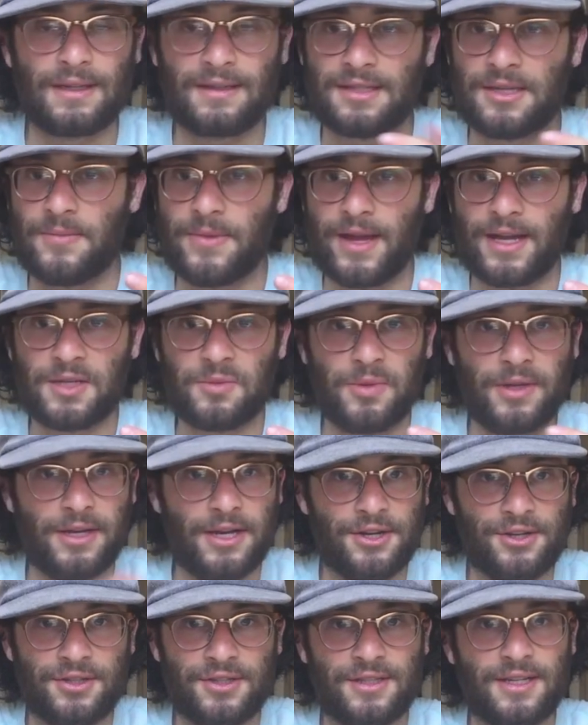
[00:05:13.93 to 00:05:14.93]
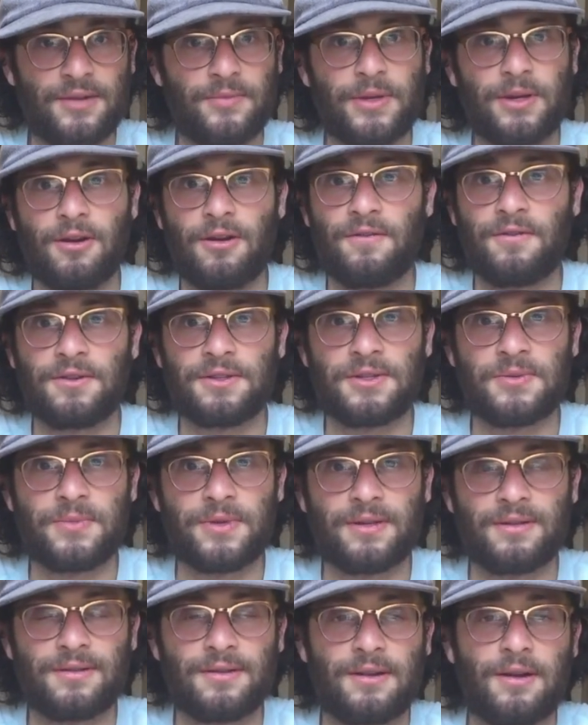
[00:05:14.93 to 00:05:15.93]
Some explanations that have been offered to
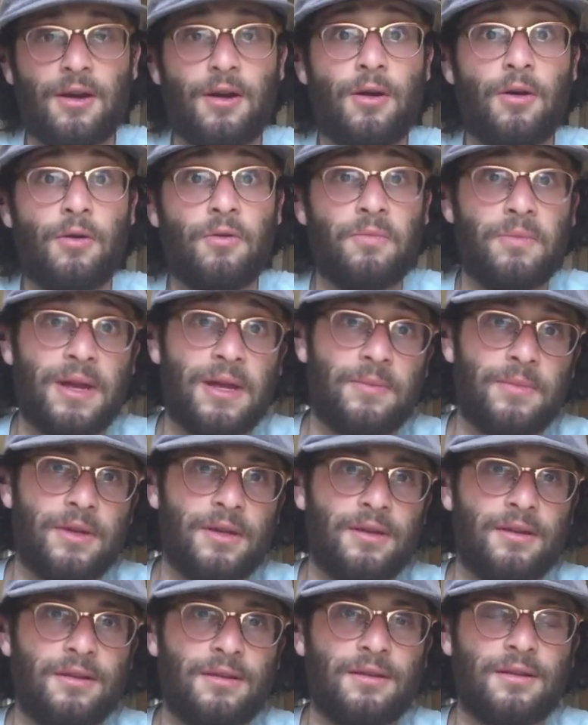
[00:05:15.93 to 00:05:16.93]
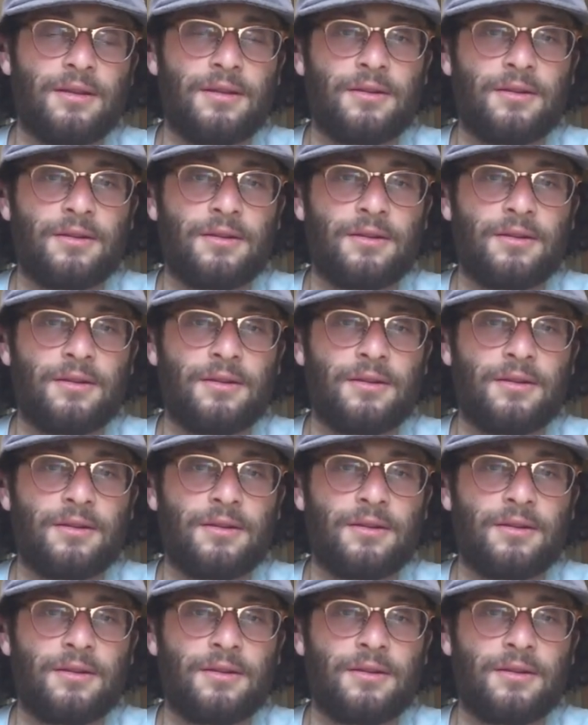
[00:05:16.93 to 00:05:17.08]
me is like, oh, maybe